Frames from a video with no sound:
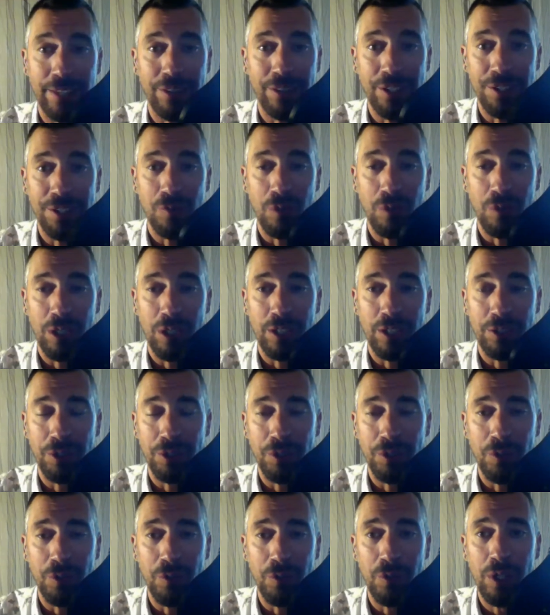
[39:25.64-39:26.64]
this world
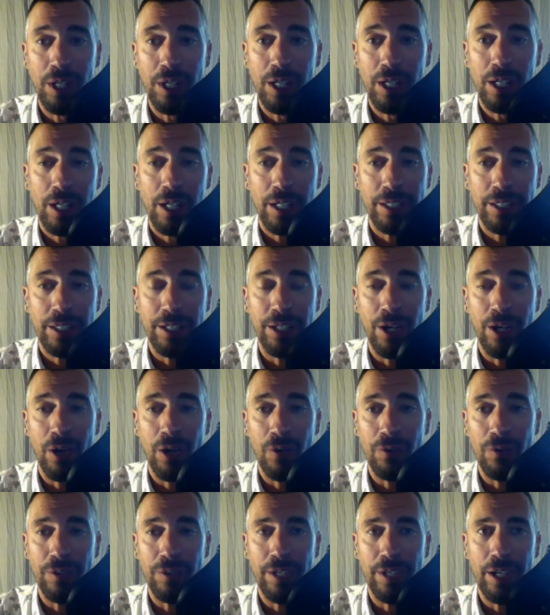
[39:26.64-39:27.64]
who,
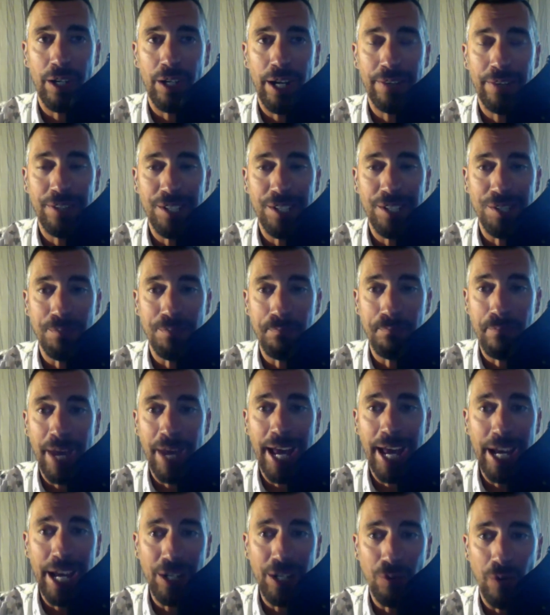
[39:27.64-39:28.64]
they're on this
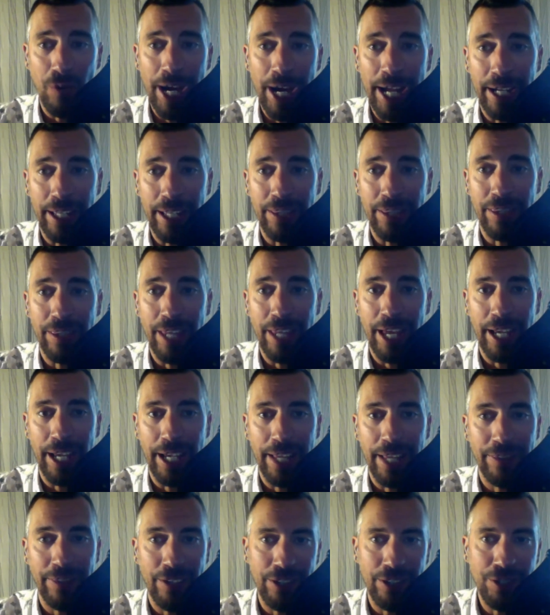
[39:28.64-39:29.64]
bandwagon thing
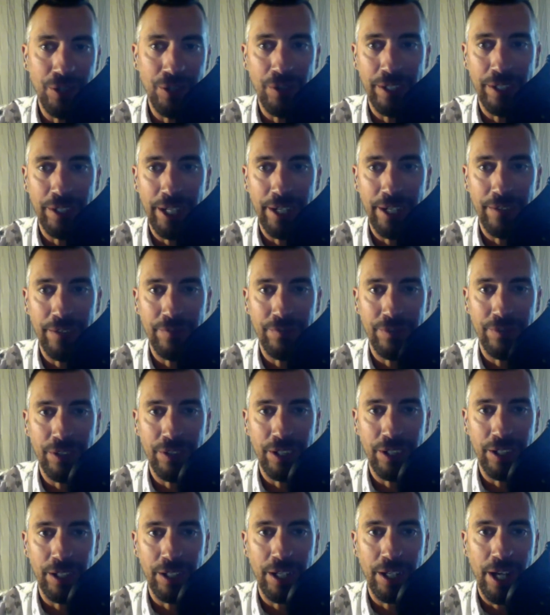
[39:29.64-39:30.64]
and they're doing it
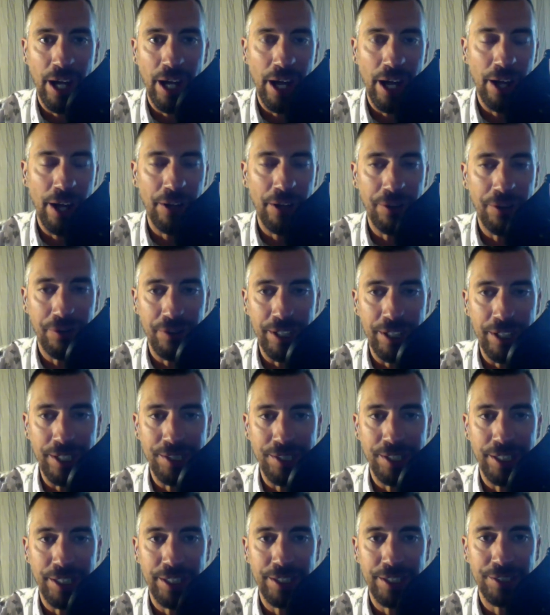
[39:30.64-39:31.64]
for health
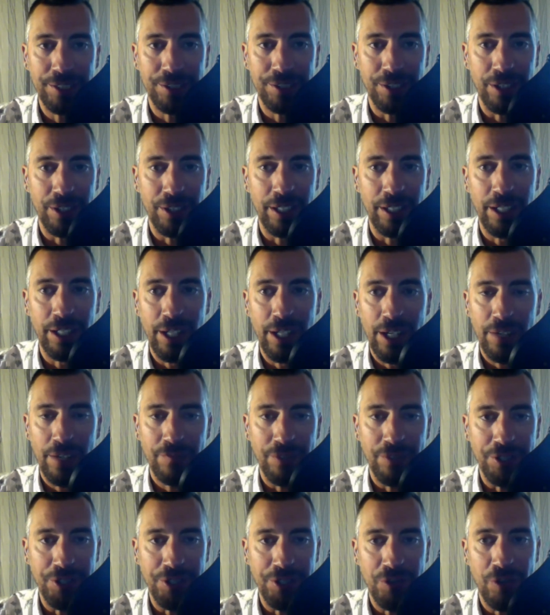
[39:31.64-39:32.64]
reasons or
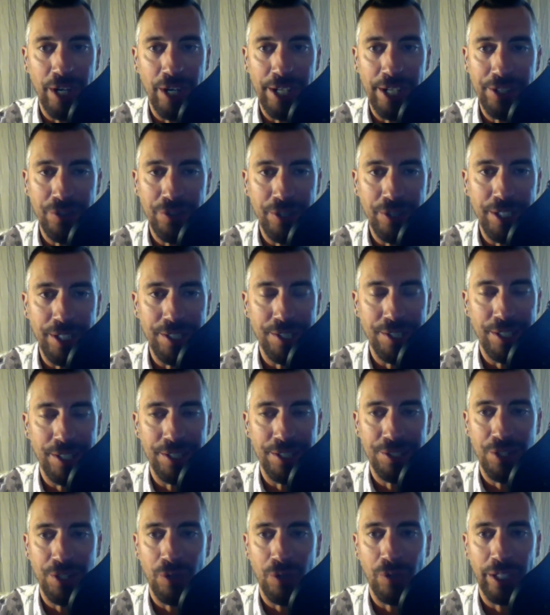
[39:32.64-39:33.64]
for trend
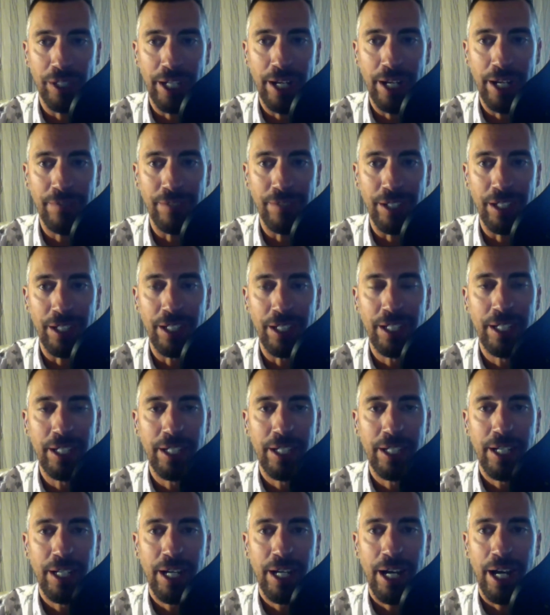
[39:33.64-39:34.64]
reasons or whatever.
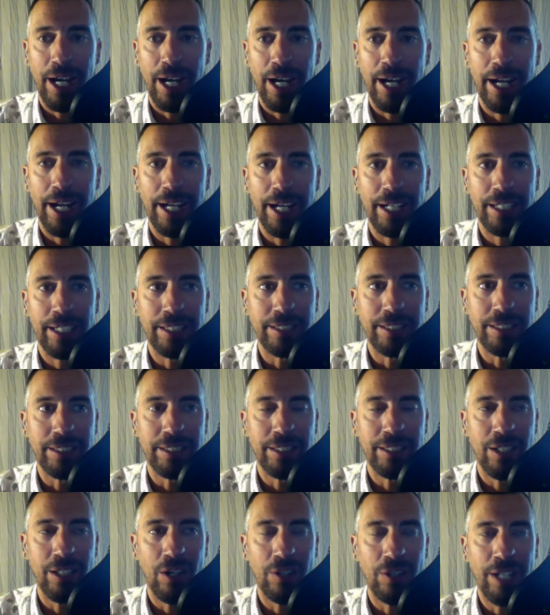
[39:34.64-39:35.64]
And
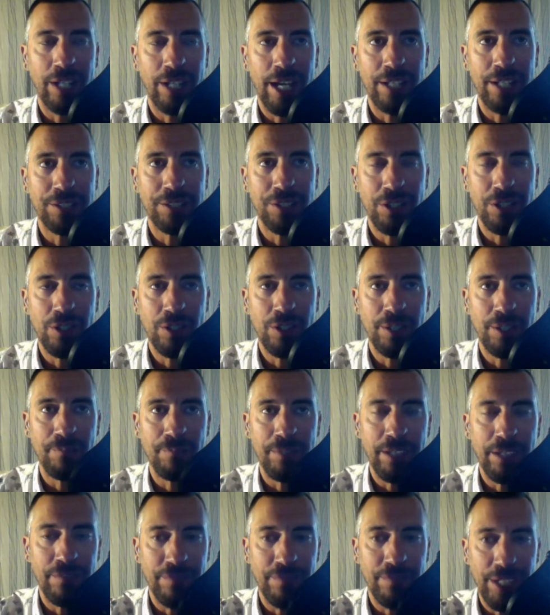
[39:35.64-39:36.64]
okay, so you can
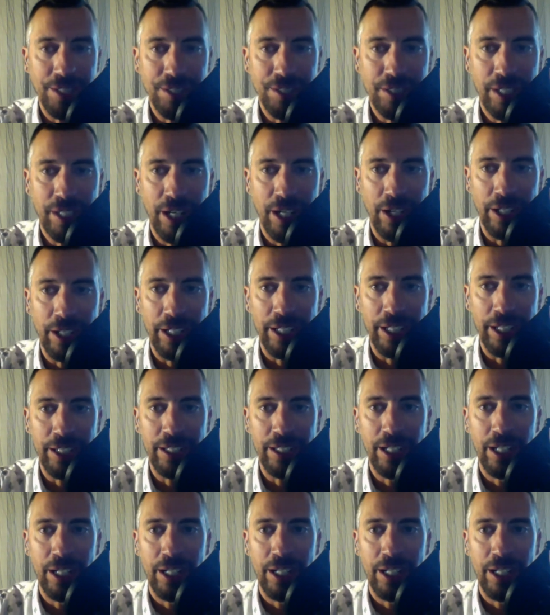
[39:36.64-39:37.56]
be a vegetarian,